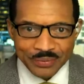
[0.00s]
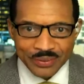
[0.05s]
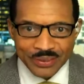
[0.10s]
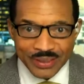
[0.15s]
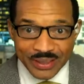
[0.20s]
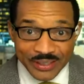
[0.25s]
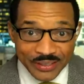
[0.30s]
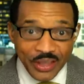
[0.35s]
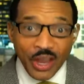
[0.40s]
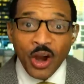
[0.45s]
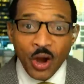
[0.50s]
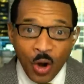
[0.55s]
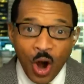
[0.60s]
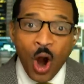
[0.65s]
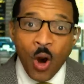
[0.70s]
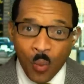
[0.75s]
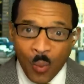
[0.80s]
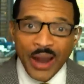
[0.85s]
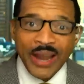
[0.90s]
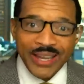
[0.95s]
There are
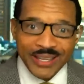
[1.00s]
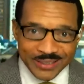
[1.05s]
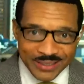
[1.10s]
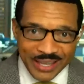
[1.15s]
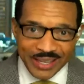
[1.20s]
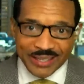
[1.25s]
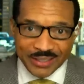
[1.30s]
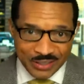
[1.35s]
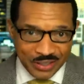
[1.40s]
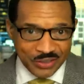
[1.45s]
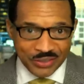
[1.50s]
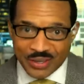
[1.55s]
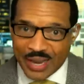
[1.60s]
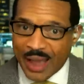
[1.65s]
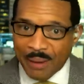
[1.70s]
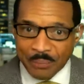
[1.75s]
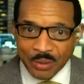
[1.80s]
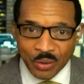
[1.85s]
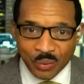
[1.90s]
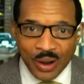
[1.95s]
ways they could just
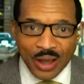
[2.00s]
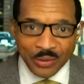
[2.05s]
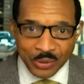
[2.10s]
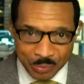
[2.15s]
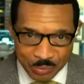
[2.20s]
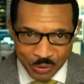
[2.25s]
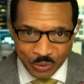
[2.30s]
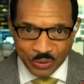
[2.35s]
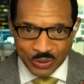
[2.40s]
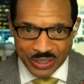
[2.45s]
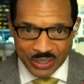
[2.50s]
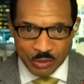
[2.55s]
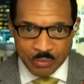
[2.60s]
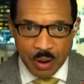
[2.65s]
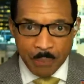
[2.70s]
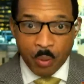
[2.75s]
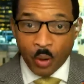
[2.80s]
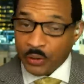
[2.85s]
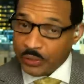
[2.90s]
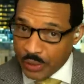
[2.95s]
not be around the music, is my
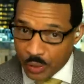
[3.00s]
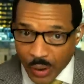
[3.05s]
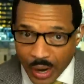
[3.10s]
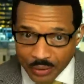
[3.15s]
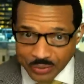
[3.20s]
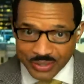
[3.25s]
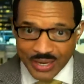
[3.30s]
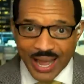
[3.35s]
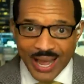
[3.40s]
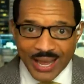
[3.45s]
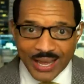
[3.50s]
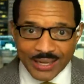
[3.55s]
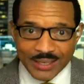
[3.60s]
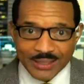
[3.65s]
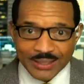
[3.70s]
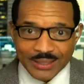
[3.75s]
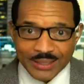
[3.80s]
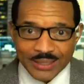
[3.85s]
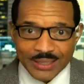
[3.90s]
point. They're outside.